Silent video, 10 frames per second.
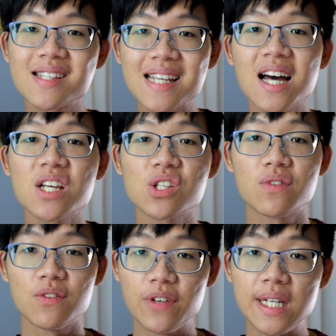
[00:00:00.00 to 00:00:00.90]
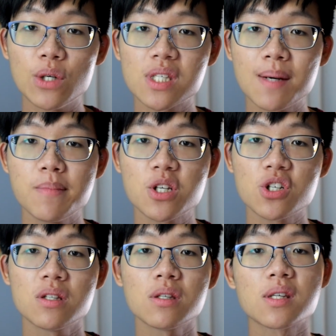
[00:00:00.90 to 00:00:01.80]
size of the video
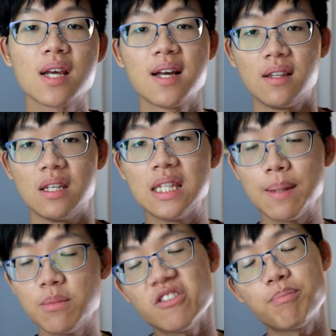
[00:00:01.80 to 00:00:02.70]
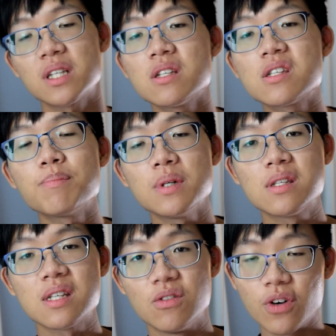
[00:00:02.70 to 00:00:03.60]
submissions, the number of
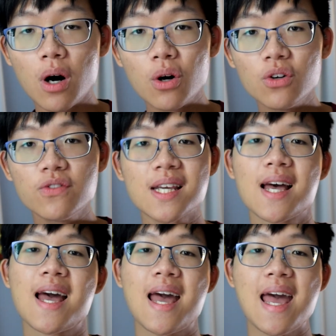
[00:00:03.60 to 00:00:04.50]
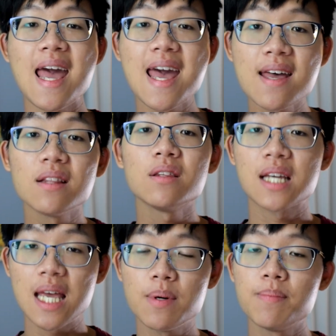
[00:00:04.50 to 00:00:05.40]
participants involved, and the
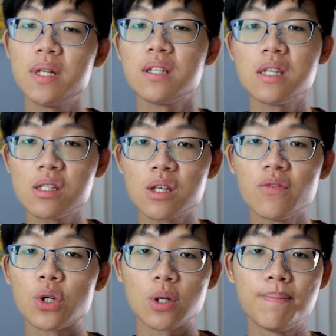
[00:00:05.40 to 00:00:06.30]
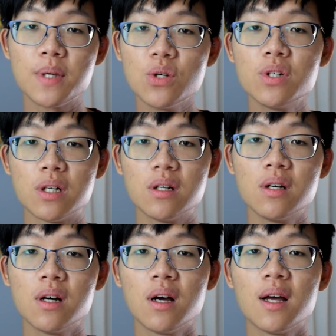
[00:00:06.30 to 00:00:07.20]
capabilities of your computer,
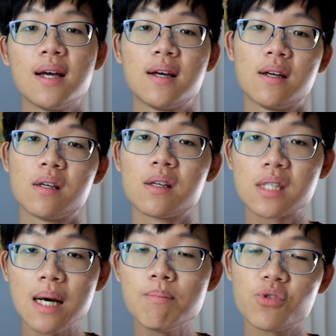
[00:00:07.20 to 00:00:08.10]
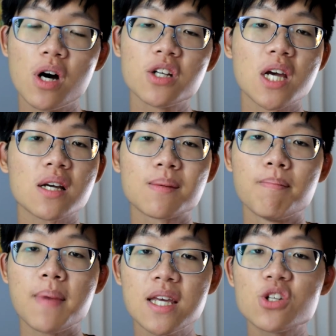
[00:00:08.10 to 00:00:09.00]
some projects
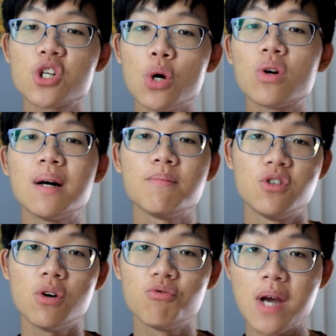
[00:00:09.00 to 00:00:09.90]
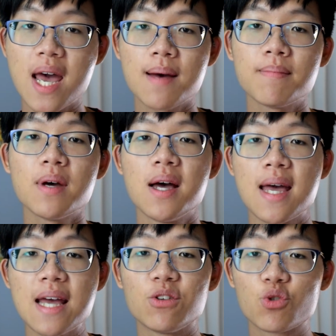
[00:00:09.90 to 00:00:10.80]
may choke up your RAM
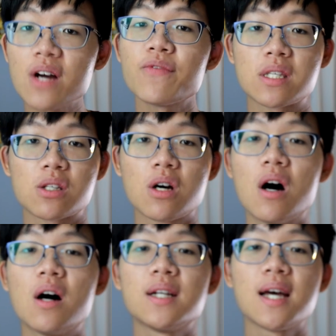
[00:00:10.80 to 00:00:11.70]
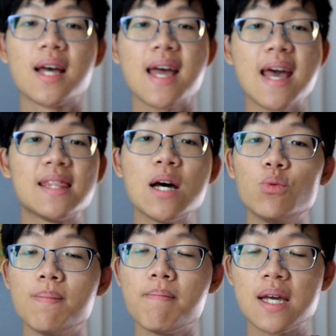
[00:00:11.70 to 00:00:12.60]
and graphics card, and that
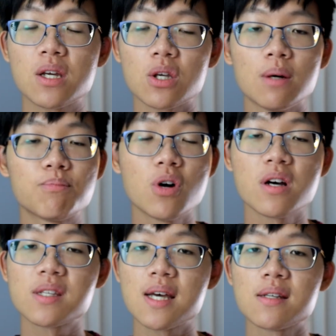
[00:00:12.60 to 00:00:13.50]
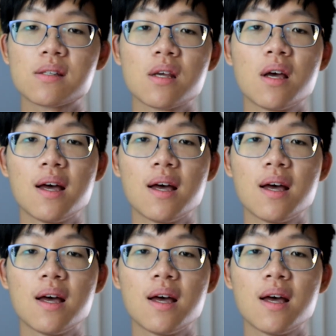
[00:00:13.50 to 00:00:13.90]
would make your process